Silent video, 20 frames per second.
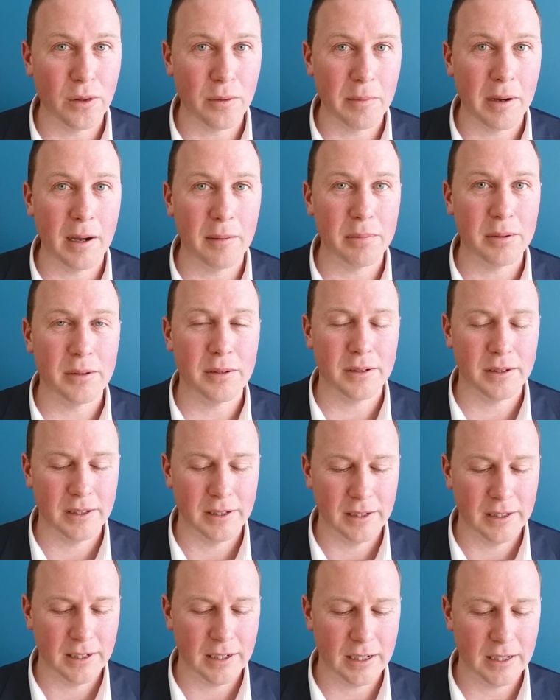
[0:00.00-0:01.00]
them up
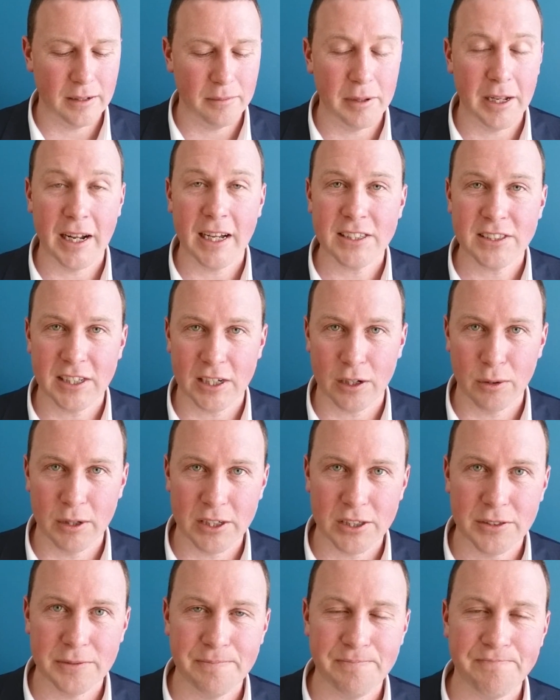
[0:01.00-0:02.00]
and ask that
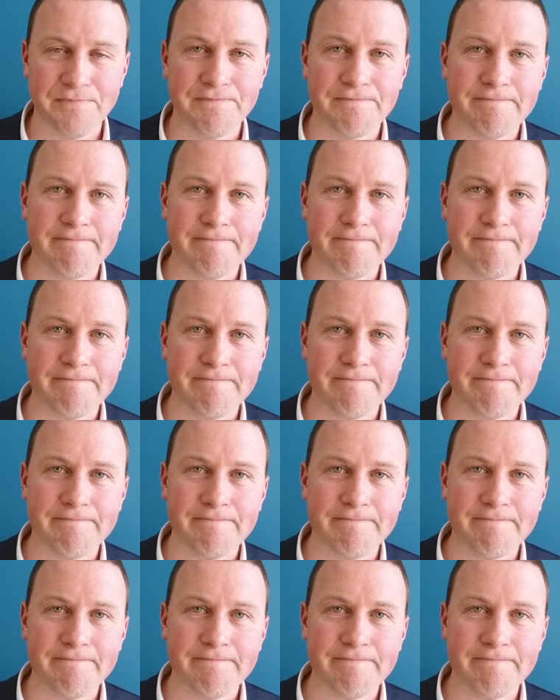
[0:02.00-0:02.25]
question